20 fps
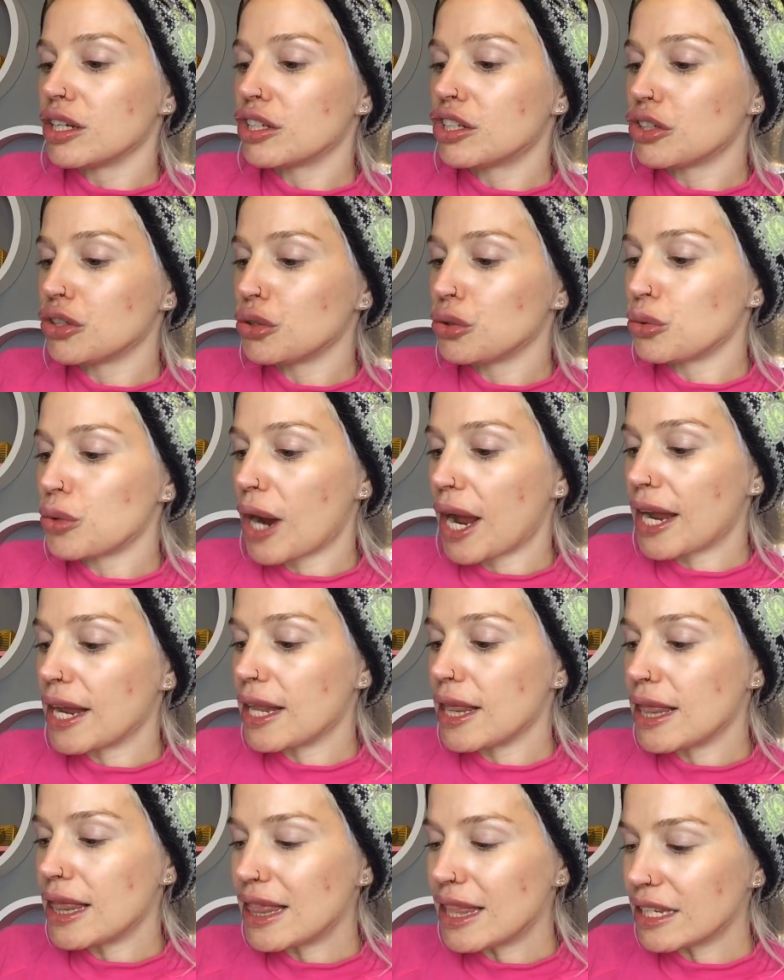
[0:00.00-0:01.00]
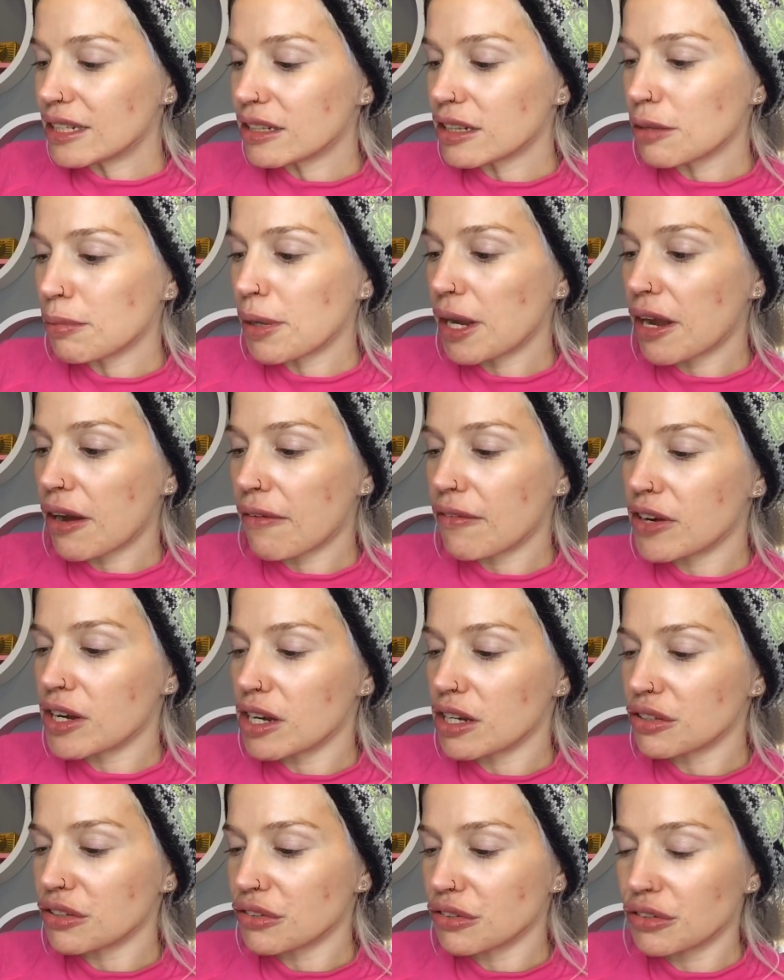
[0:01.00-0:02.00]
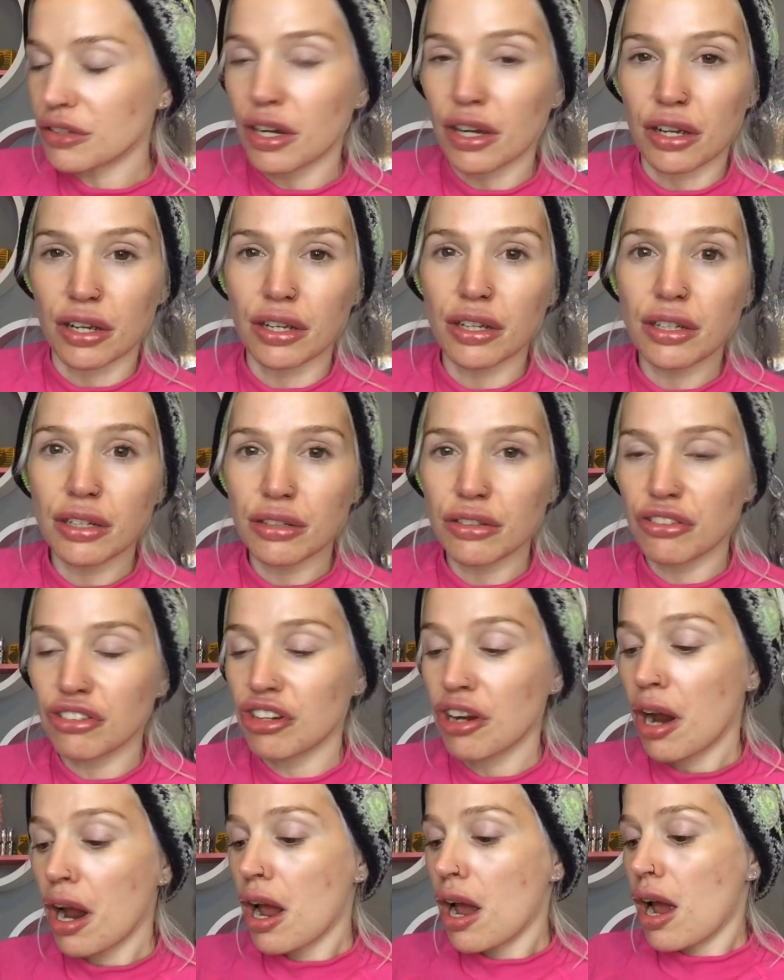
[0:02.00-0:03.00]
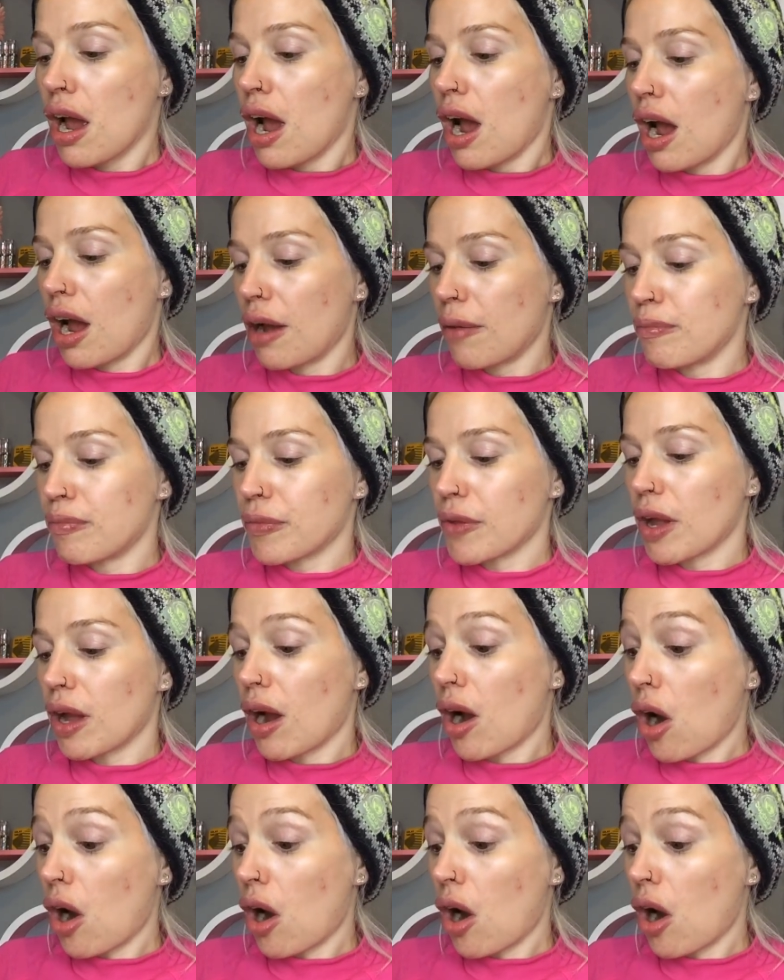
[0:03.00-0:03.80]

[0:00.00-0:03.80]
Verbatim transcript: do a little bit of a search um,